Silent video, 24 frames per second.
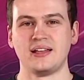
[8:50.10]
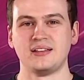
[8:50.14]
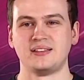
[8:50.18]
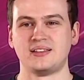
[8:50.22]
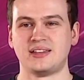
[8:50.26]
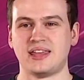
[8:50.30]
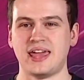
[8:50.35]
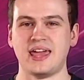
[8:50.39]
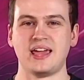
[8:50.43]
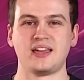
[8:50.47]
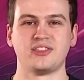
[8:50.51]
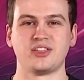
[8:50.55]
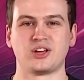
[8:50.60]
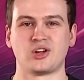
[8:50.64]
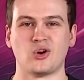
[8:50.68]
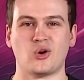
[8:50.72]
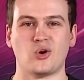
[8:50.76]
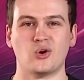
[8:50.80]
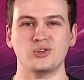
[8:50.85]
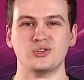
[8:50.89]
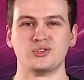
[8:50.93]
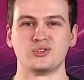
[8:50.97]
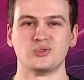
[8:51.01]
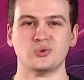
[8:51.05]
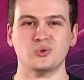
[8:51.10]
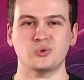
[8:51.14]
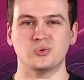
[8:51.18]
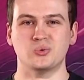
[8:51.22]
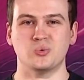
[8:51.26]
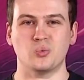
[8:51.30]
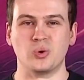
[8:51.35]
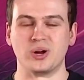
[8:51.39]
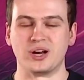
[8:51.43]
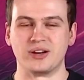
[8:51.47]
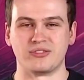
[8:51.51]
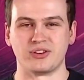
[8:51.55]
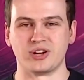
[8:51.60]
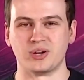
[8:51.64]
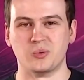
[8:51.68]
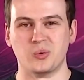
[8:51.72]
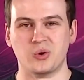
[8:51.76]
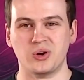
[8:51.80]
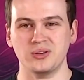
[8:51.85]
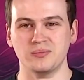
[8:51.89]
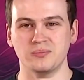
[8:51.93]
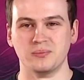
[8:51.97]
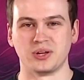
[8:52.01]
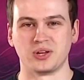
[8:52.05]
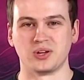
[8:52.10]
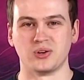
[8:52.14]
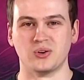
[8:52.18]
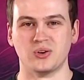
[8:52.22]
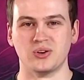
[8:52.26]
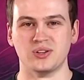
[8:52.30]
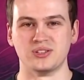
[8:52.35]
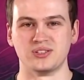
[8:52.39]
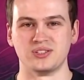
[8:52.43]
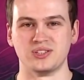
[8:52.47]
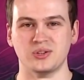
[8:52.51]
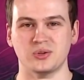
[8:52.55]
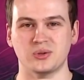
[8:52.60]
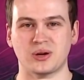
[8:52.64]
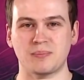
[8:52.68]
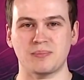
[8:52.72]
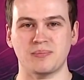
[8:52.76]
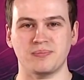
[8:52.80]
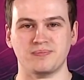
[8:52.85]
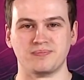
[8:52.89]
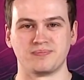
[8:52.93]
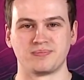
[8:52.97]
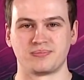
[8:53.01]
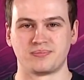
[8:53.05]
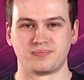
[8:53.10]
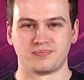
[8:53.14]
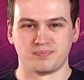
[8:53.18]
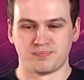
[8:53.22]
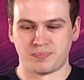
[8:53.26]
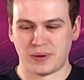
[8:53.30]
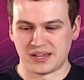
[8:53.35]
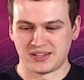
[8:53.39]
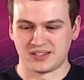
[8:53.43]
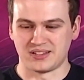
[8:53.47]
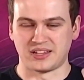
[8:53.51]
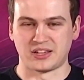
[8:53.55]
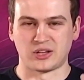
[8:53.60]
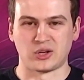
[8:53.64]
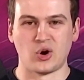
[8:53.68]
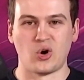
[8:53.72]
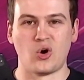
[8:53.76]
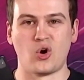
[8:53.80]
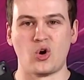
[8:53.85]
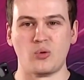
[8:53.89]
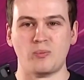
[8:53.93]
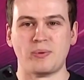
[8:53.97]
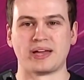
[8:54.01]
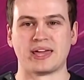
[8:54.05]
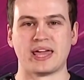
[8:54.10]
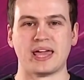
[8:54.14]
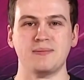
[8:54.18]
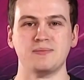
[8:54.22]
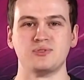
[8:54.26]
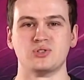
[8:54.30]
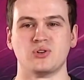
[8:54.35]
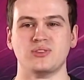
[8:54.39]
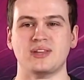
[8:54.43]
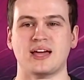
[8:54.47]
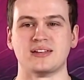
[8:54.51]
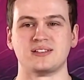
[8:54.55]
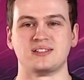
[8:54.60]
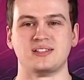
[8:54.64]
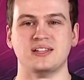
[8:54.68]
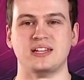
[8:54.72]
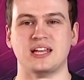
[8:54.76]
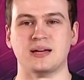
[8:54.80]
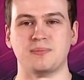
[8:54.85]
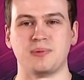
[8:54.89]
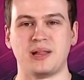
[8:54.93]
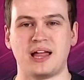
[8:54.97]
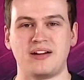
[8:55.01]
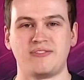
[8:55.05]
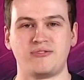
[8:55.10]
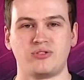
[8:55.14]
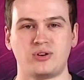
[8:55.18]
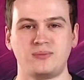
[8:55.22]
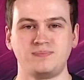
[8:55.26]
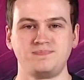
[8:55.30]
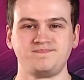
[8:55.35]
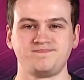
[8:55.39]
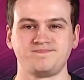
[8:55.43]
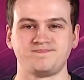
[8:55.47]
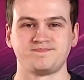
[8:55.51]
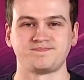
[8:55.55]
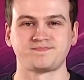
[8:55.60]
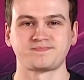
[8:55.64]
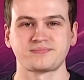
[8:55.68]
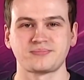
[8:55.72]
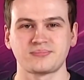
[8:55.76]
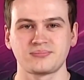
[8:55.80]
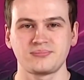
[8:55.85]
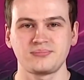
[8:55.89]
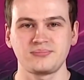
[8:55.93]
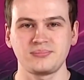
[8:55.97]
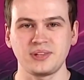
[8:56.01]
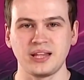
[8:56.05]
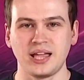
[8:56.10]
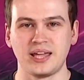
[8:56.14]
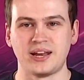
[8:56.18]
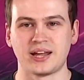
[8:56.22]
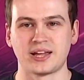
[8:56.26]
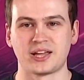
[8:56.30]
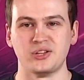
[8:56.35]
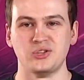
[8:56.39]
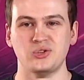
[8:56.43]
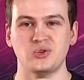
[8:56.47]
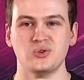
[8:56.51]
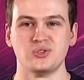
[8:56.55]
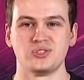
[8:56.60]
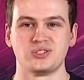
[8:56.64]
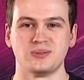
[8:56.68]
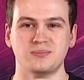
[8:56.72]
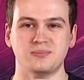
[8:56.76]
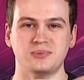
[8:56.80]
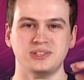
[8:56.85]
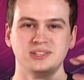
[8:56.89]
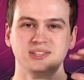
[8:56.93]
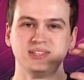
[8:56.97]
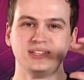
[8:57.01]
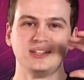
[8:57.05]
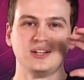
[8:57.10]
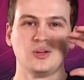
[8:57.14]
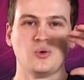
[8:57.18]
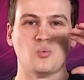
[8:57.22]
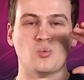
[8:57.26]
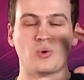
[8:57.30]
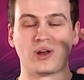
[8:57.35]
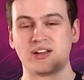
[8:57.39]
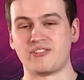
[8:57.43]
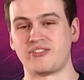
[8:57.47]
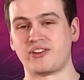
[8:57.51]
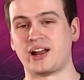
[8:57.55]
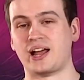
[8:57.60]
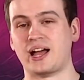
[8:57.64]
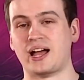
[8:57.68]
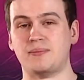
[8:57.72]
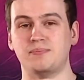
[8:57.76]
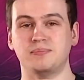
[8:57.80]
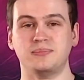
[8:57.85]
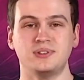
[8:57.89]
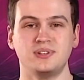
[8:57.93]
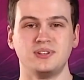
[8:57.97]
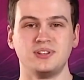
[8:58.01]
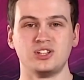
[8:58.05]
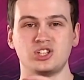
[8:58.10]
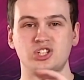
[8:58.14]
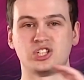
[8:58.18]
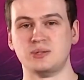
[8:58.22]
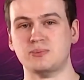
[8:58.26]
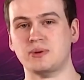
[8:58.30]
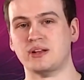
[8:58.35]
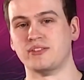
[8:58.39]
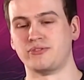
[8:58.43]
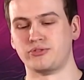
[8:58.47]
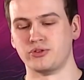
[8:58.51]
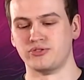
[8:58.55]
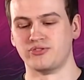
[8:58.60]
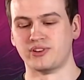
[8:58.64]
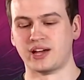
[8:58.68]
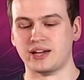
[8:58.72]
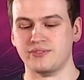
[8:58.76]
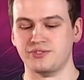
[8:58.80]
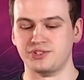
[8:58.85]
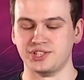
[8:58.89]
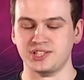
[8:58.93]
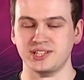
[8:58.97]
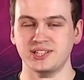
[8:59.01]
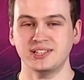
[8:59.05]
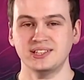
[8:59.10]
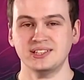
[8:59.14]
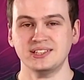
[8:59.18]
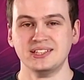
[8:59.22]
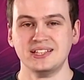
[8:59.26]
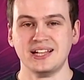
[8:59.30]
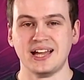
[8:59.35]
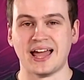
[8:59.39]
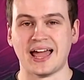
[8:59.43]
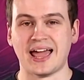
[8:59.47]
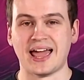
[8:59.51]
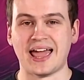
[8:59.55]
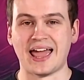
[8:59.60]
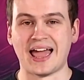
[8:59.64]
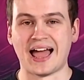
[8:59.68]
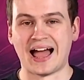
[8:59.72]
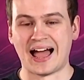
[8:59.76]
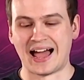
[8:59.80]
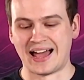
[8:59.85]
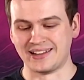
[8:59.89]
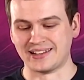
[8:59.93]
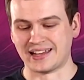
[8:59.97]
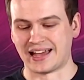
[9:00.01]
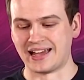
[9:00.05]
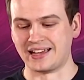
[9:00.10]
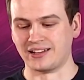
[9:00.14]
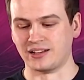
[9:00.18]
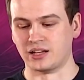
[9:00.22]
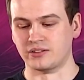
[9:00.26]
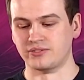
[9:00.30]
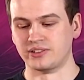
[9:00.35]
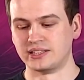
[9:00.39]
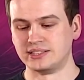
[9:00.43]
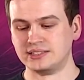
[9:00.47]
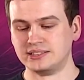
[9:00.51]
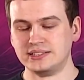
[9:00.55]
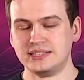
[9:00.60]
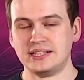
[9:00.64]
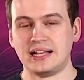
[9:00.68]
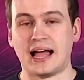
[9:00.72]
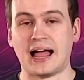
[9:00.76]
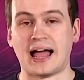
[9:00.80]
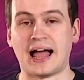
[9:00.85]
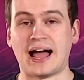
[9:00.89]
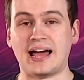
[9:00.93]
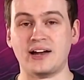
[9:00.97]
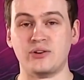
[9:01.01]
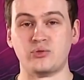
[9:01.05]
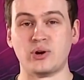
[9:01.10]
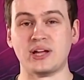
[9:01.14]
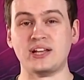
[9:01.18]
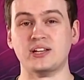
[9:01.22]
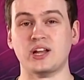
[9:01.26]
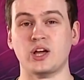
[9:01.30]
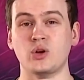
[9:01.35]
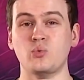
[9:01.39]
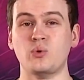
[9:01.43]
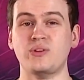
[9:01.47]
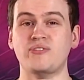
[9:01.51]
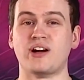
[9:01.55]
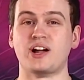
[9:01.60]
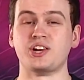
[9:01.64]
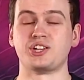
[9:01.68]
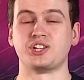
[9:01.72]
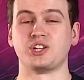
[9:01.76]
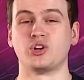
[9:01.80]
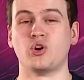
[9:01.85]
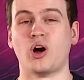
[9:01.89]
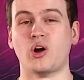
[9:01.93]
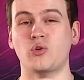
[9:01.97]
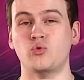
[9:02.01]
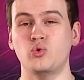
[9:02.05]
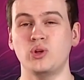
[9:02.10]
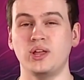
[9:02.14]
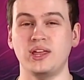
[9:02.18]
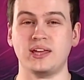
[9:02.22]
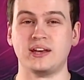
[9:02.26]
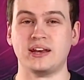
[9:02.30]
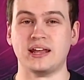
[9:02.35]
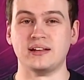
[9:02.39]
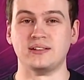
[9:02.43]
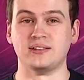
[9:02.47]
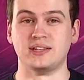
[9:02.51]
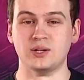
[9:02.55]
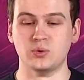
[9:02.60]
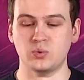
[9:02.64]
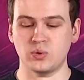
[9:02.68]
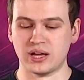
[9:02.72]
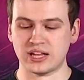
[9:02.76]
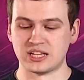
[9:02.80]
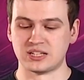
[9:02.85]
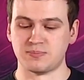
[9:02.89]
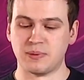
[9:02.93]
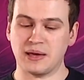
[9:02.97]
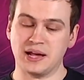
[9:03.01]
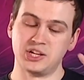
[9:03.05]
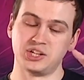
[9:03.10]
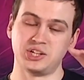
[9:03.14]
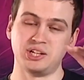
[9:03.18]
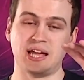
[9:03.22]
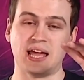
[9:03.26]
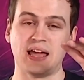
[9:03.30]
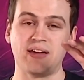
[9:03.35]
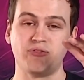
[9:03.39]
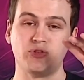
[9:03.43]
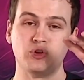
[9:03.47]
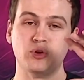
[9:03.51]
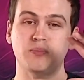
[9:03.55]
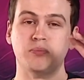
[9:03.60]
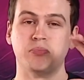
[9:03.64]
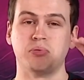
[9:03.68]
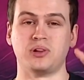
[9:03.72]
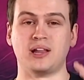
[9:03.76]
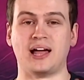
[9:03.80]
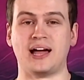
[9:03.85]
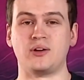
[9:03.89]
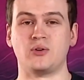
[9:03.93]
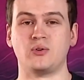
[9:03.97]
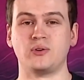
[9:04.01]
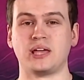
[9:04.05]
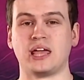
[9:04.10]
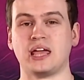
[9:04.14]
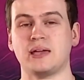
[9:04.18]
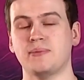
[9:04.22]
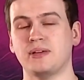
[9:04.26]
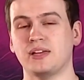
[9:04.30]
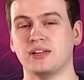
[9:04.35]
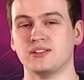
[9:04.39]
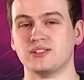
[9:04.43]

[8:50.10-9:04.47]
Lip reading: take the console wherever I want, because, you know, I've basically got all my games on that Stadia platform, and I can use them wherever I am, streaming it through 5G, and I love it. And right now we've actually got a really great deal, especially if you plan on gaming.